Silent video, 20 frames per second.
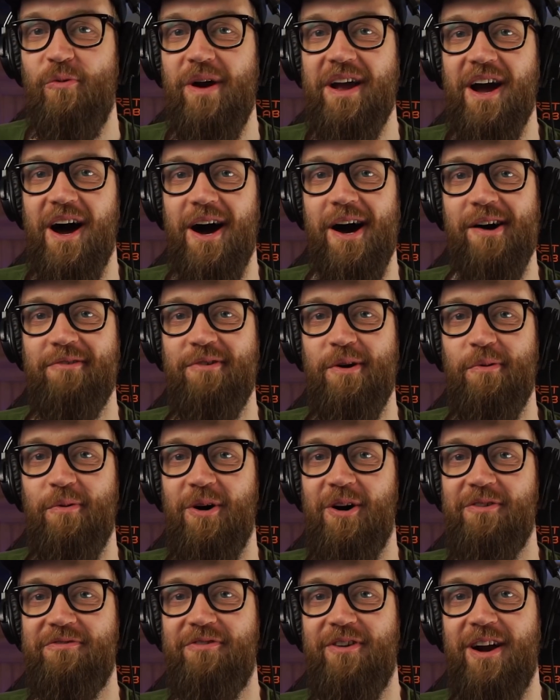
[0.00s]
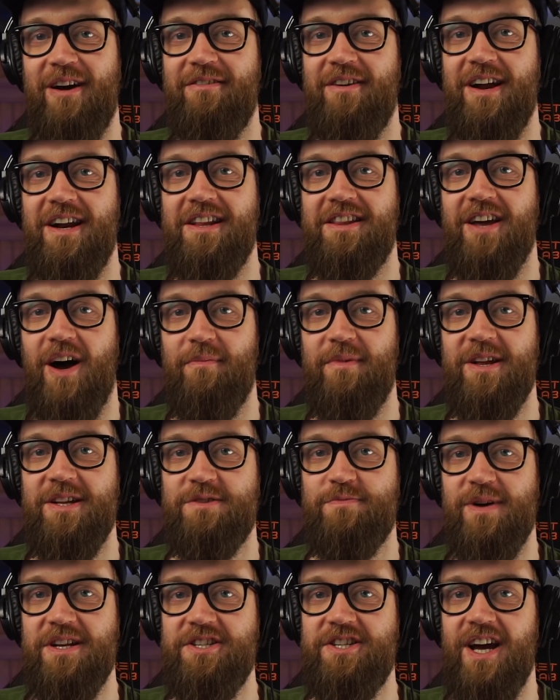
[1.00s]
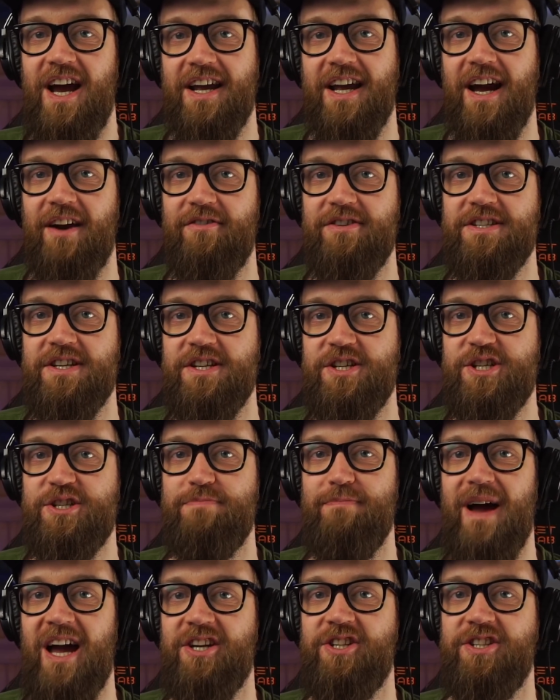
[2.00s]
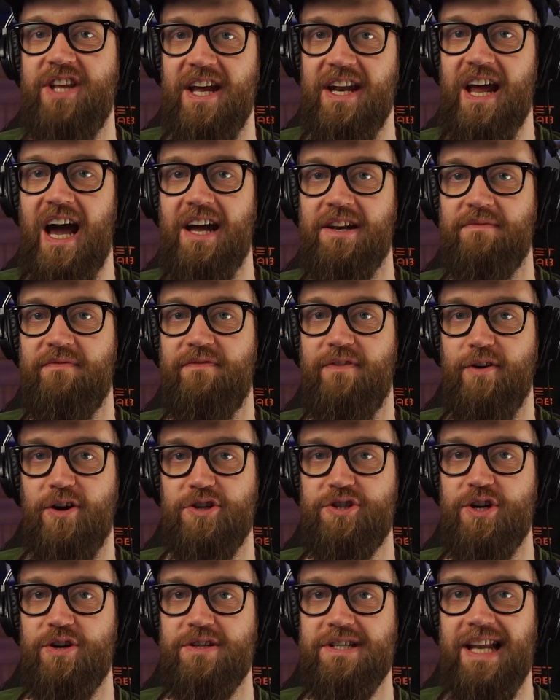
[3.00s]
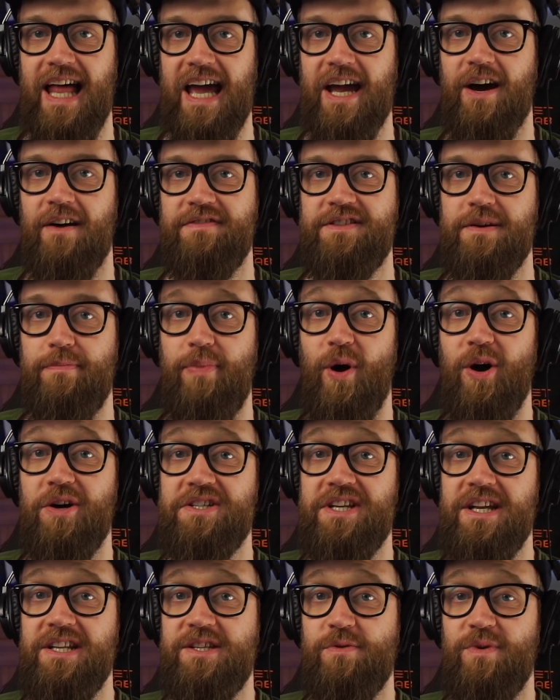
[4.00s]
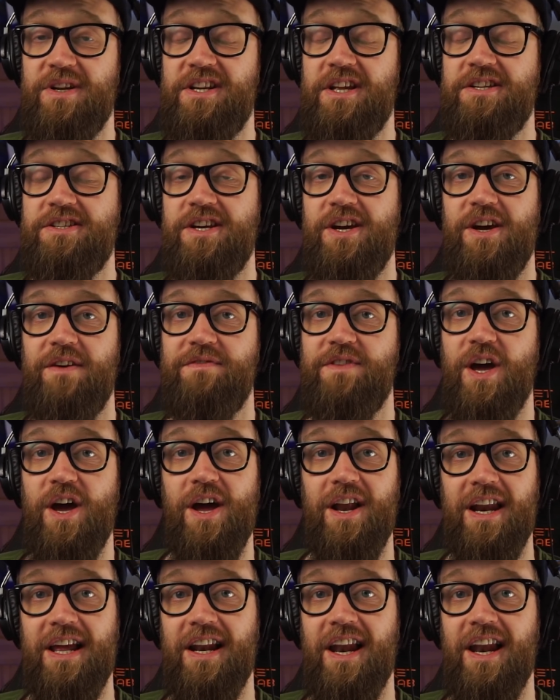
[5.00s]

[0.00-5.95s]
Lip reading: We got our reward for our early dominance when Jack Harrison smashed in Adam Forshaw's layoff to put us into a deserved early